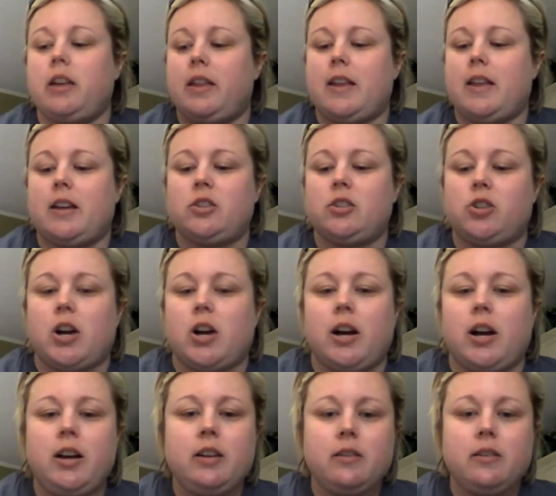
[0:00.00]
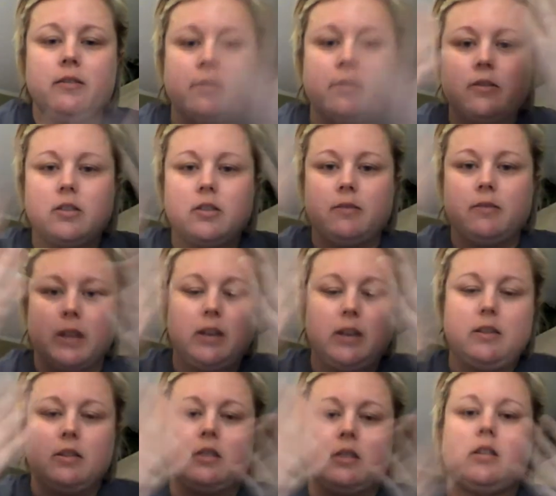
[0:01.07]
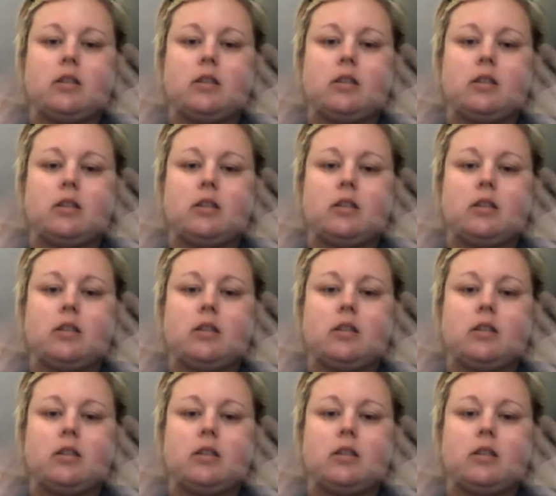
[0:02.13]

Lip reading: let that dry for a minute.